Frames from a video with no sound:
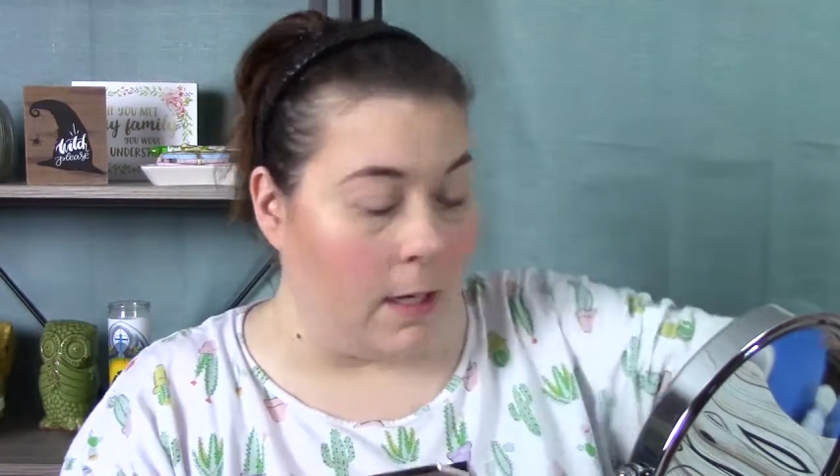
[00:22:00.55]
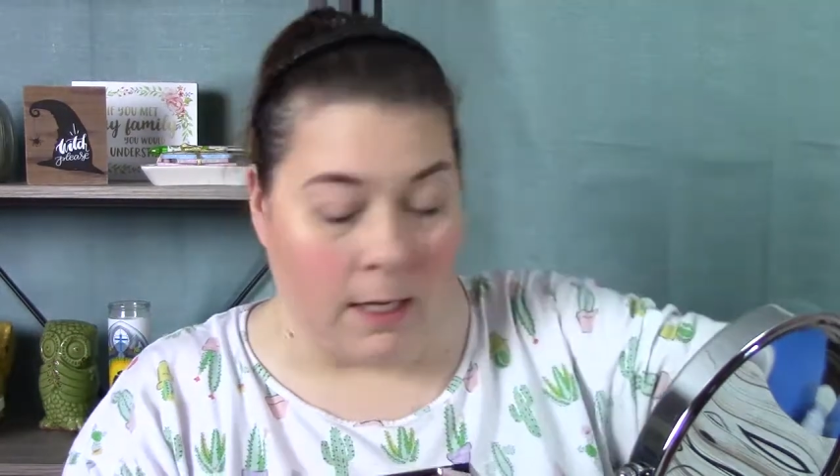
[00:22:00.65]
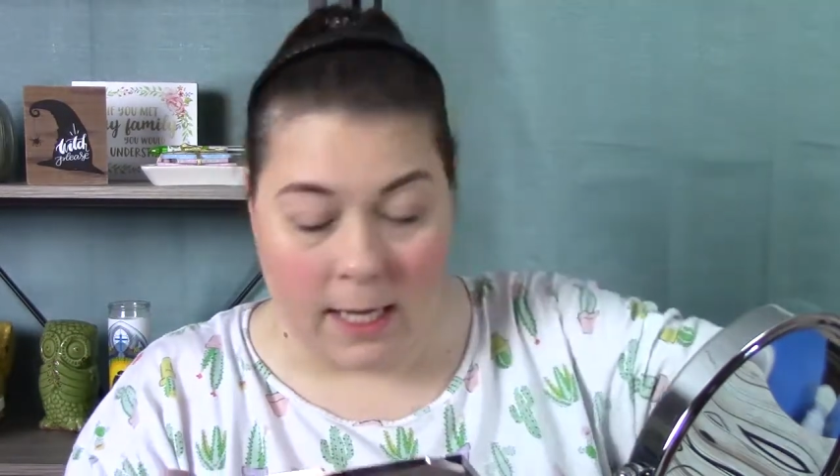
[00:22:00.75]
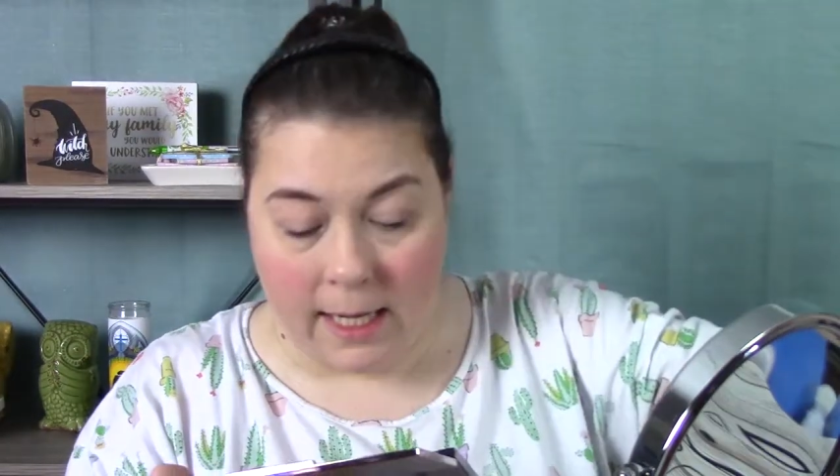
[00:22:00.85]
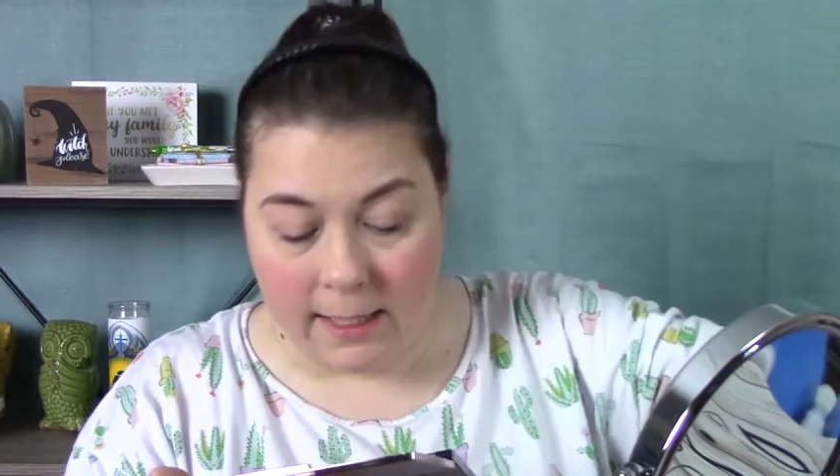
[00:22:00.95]

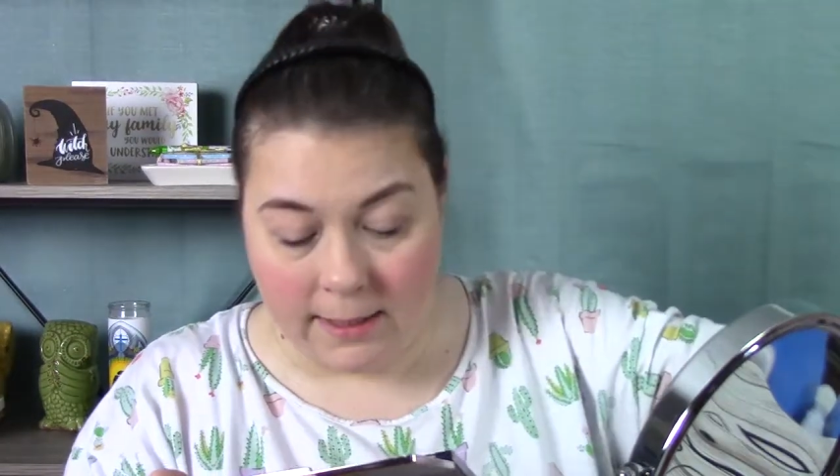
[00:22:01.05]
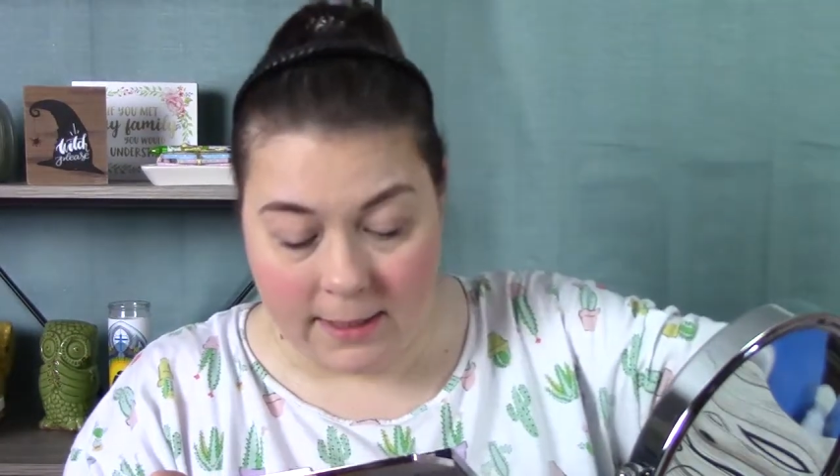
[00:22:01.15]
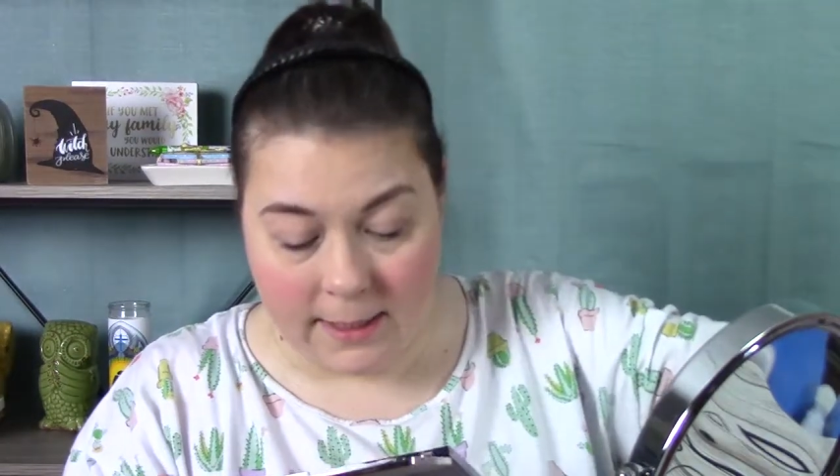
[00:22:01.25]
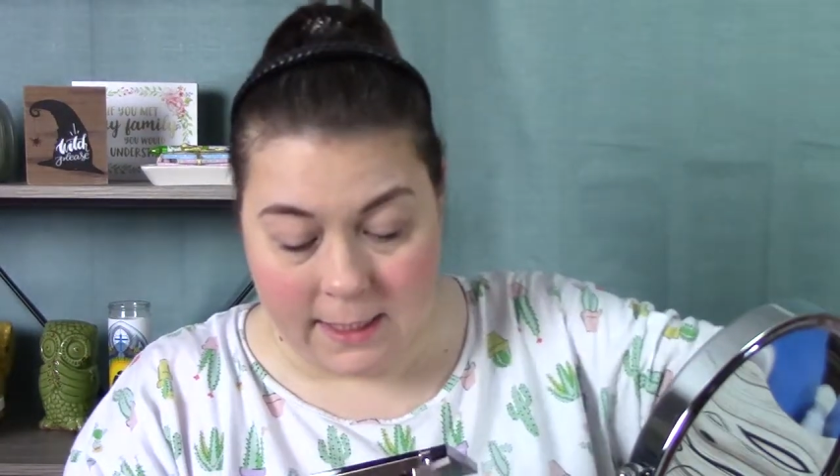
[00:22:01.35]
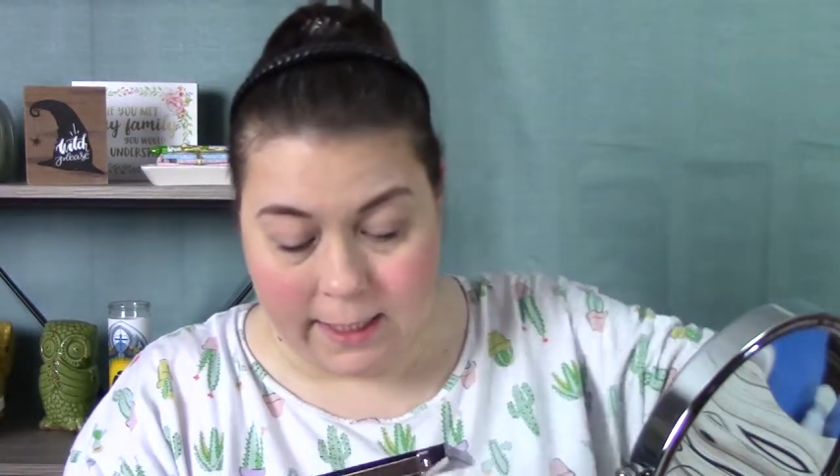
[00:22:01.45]
And
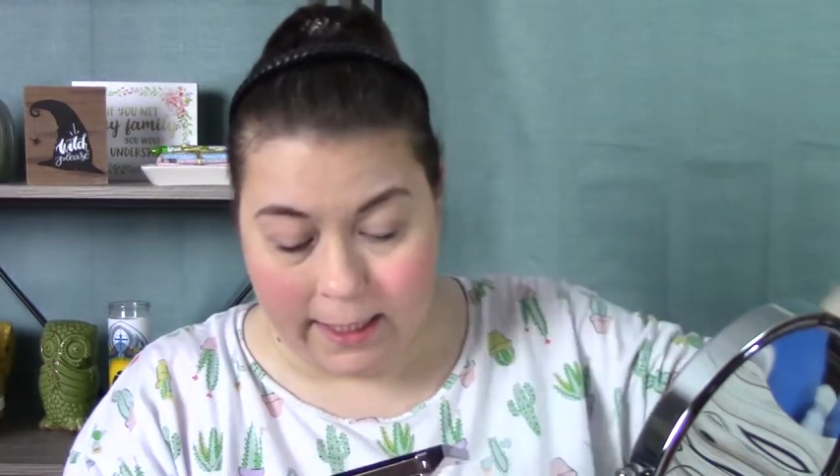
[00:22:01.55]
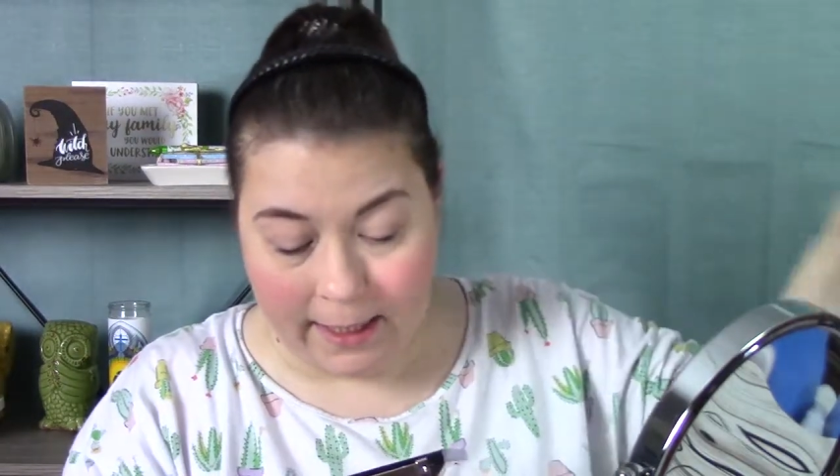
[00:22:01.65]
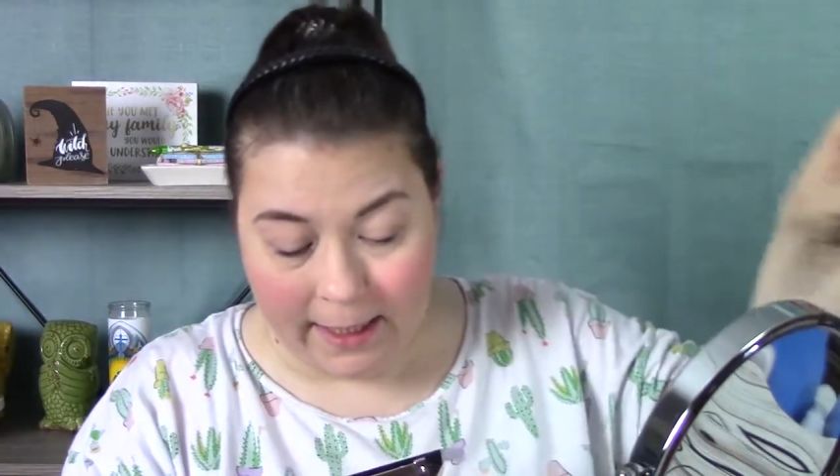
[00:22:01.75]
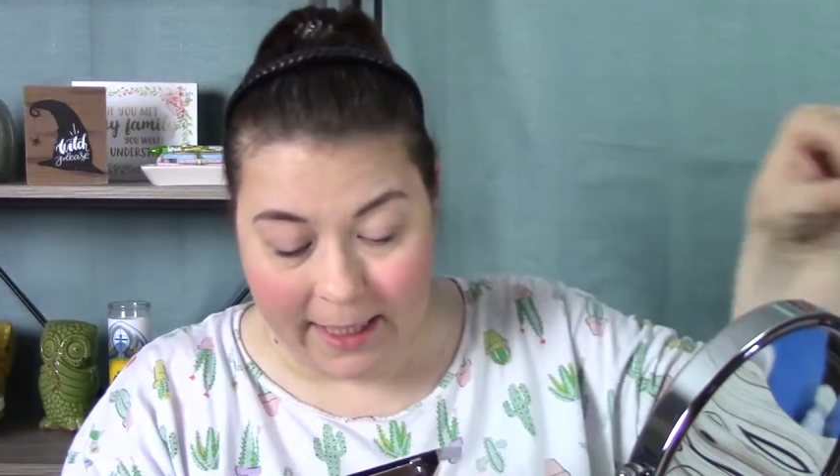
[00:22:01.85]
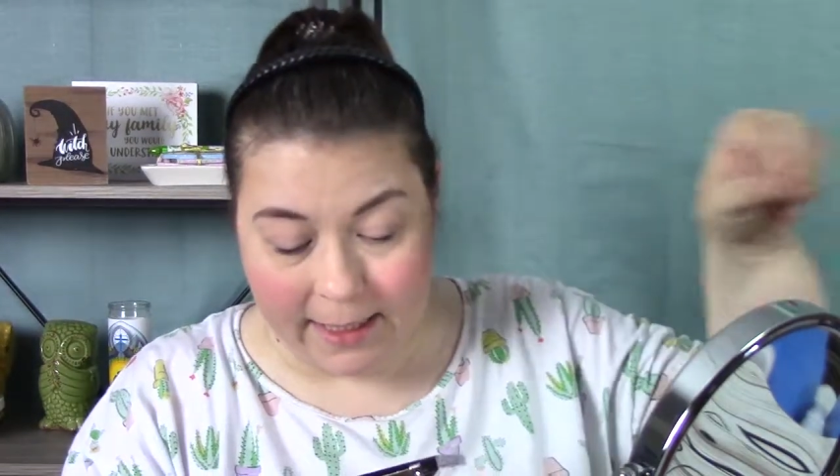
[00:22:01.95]

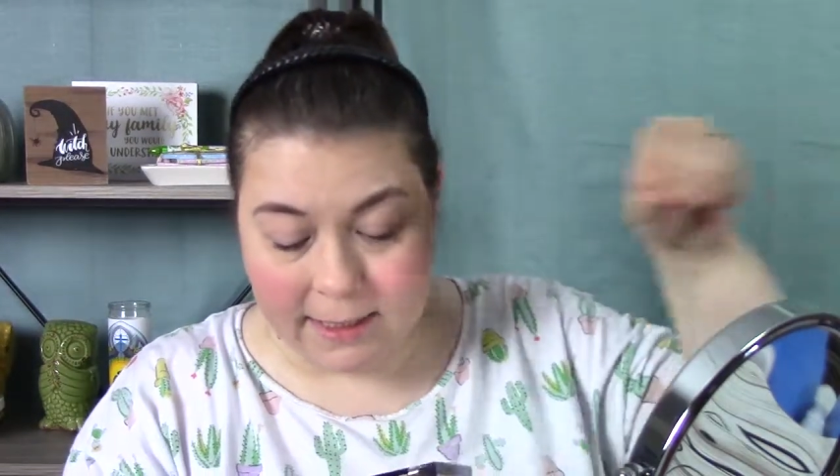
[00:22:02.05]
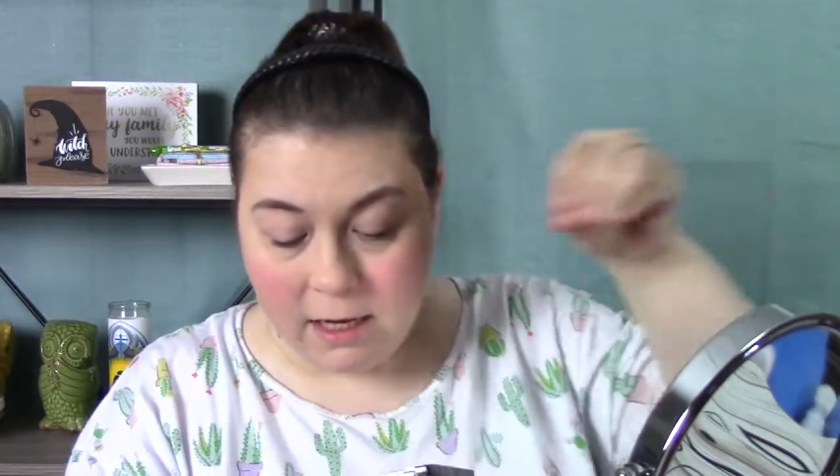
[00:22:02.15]
this